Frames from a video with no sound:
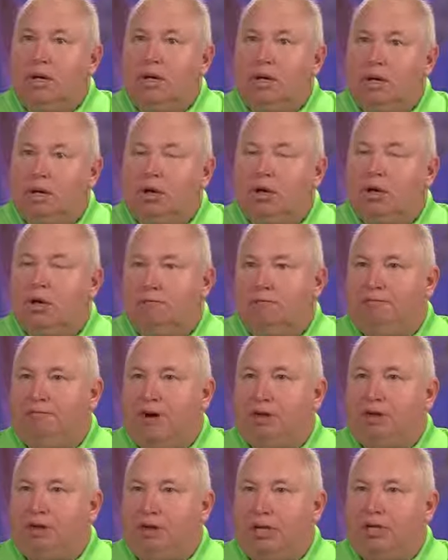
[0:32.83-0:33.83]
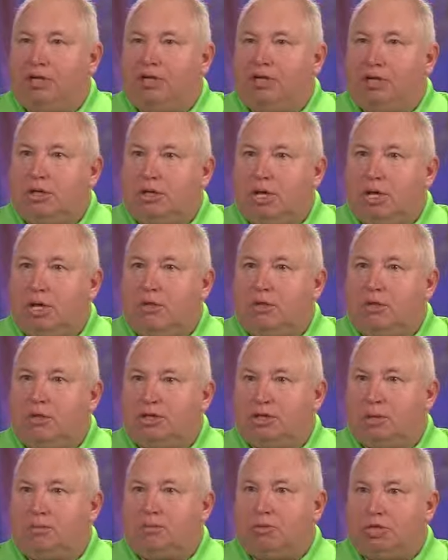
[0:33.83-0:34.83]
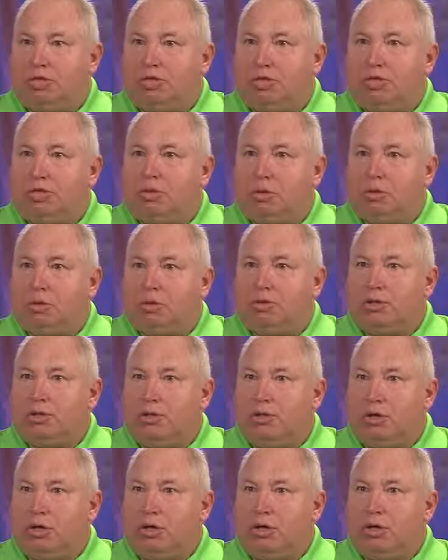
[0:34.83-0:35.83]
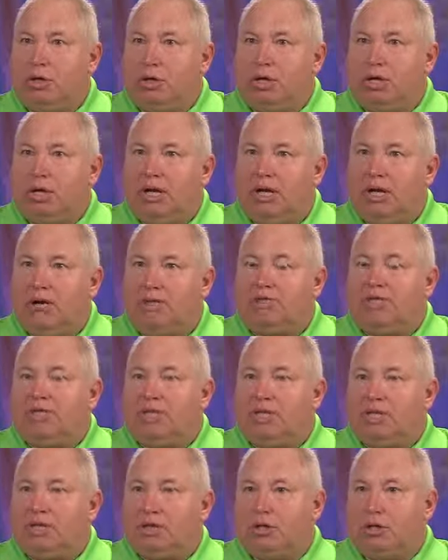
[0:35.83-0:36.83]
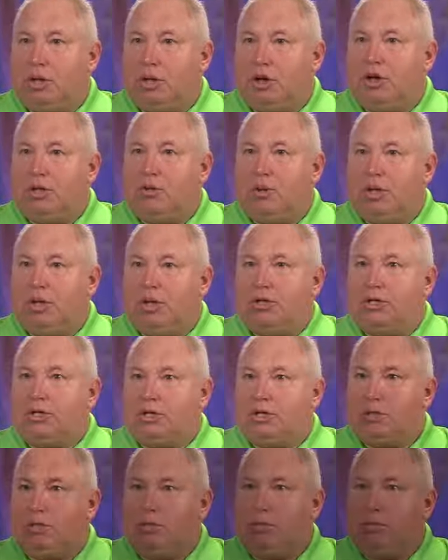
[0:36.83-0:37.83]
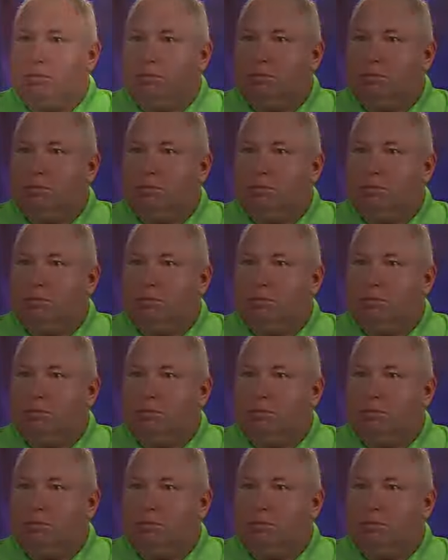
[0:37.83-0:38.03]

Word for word: get a good foundation down with some residual so that you're going to have season-long weed control.